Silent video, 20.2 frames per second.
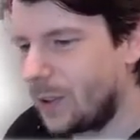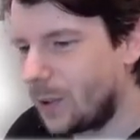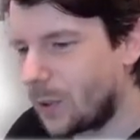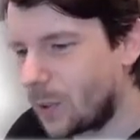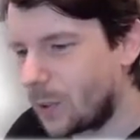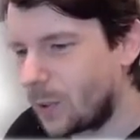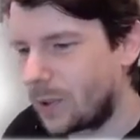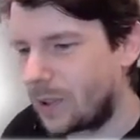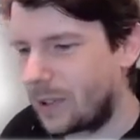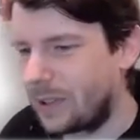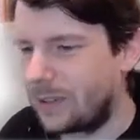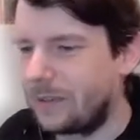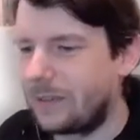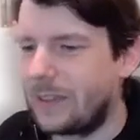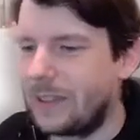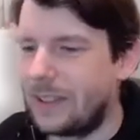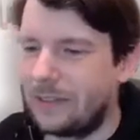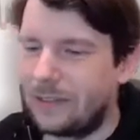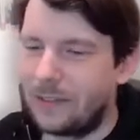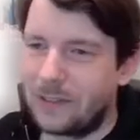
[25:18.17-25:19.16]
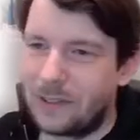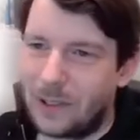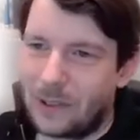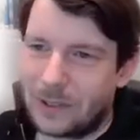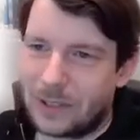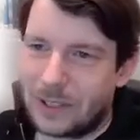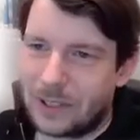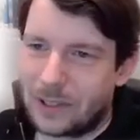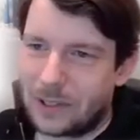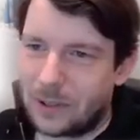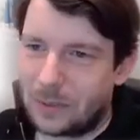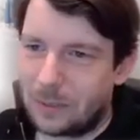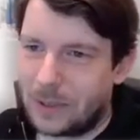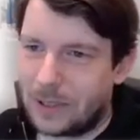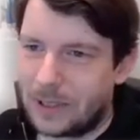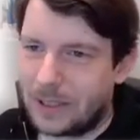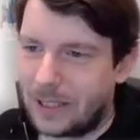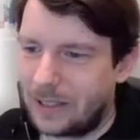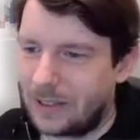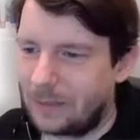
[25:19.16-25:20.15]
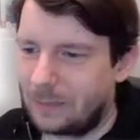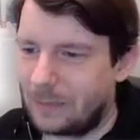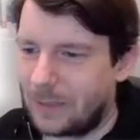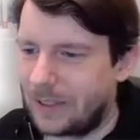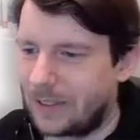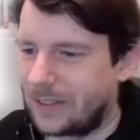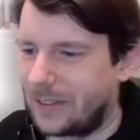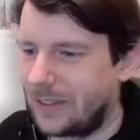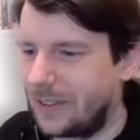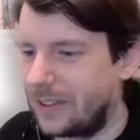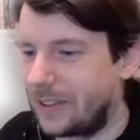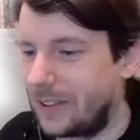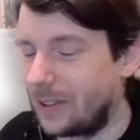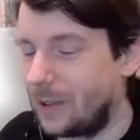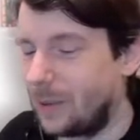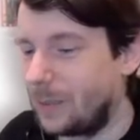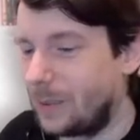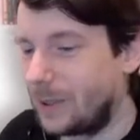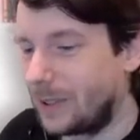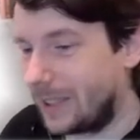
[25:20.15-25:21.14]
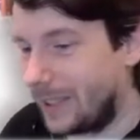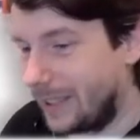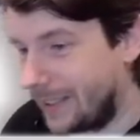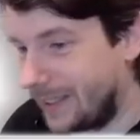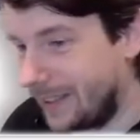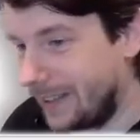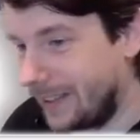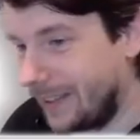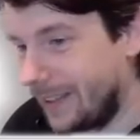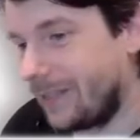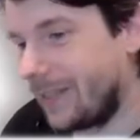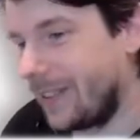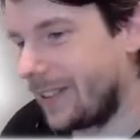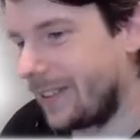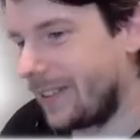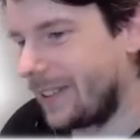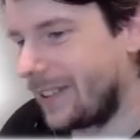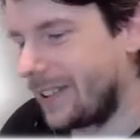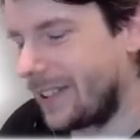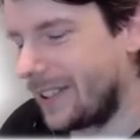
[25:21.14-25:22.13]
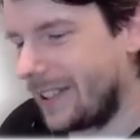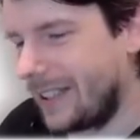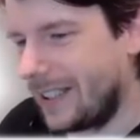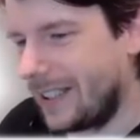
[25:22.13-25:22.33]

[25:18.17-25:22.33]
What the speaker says: or if routing should be done based on the global title in the message.